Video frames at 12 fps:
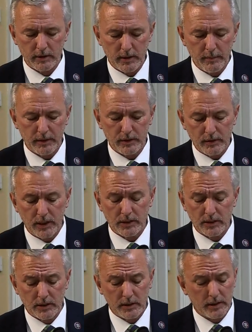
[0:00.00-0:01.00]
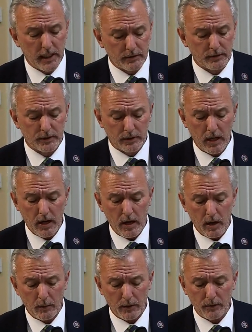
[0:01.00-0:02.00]
administration's disastrous
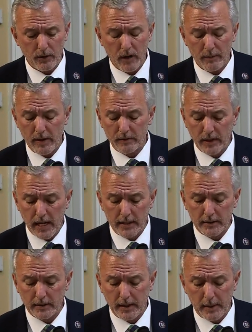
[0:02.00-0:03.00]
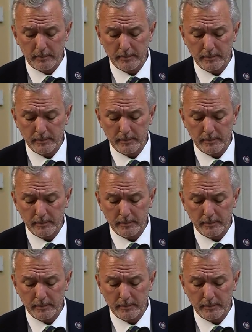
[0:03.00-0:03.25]
withdrawal from Afghanistan,